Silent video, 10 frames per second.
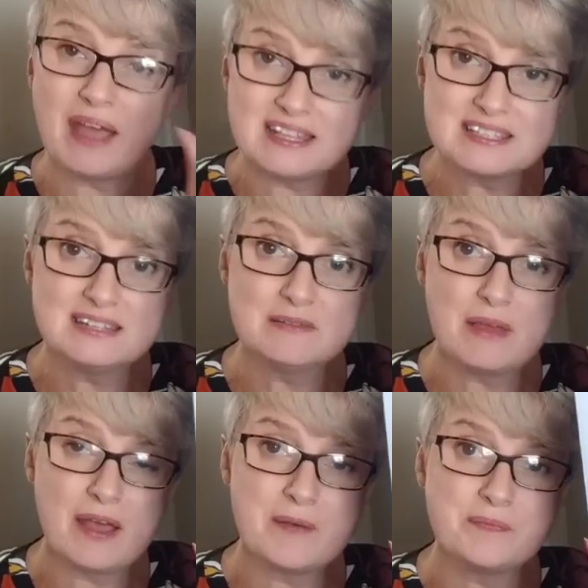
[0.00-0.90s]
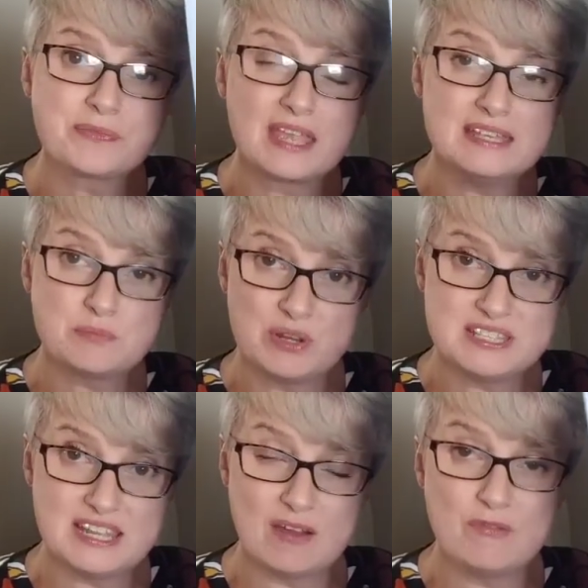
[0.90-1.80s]
pattern is
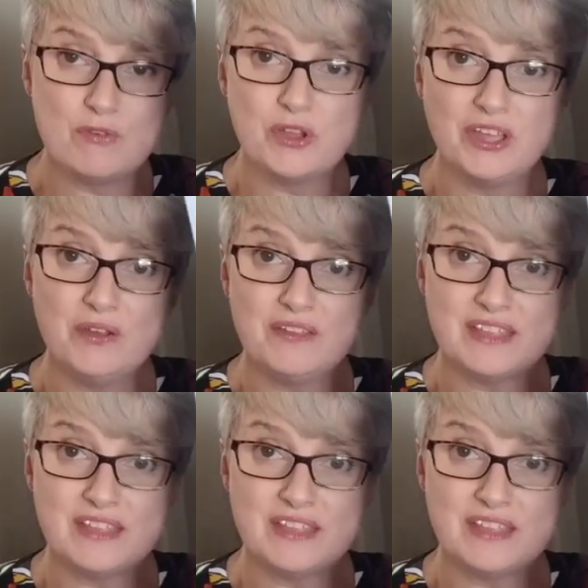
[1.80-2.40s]
printed out for you,